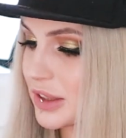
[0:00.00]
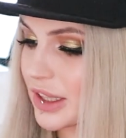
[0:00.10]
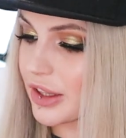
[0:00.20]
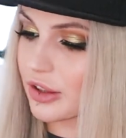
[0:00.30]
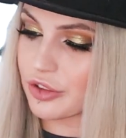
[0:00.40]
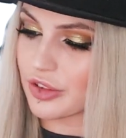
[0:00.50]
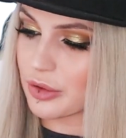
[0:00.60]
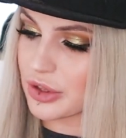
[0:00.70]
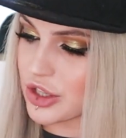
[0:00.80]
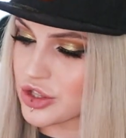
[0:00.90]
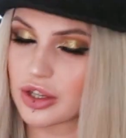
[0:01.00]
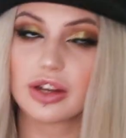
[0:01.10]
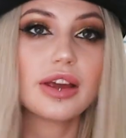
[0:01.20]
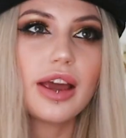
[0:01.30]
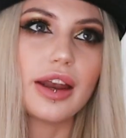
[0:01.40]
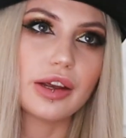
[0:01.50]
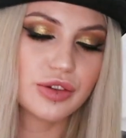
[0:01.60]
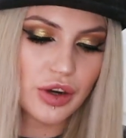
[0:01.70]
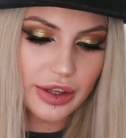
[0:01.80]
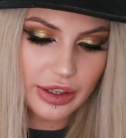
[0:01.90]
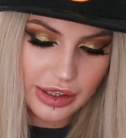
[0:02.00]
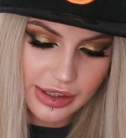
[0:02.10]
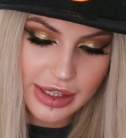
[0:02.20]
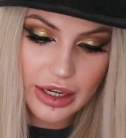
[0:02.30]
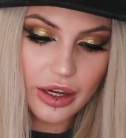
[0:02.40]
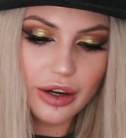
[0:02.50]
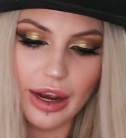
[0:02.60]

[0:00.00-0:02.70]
particular foundation, and I've tried the concealer